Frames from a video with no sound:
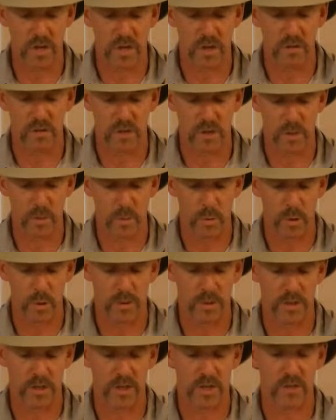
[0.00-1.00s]
into the
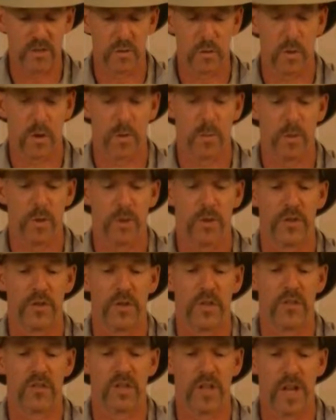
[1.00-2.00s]
wilderness or
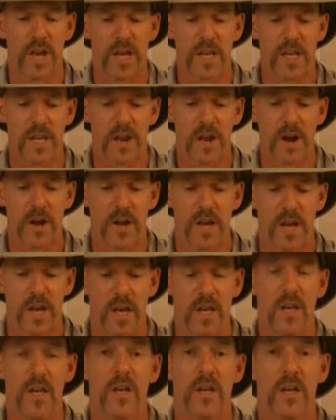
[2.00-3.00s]
wilderness-like
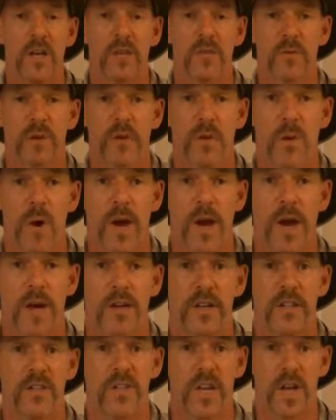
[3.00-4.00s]
area is
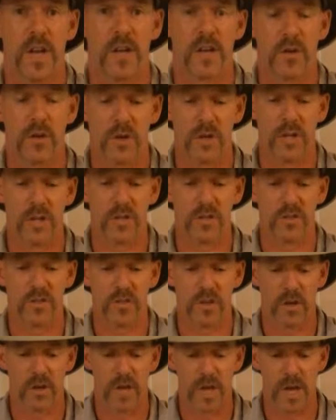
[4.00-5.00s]
required to take cookies,
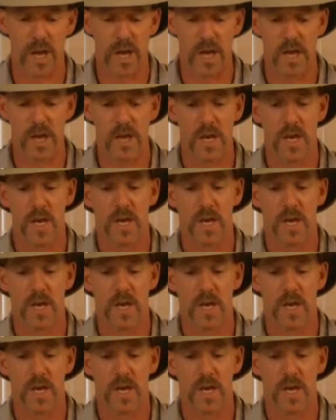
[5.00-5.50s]
okay?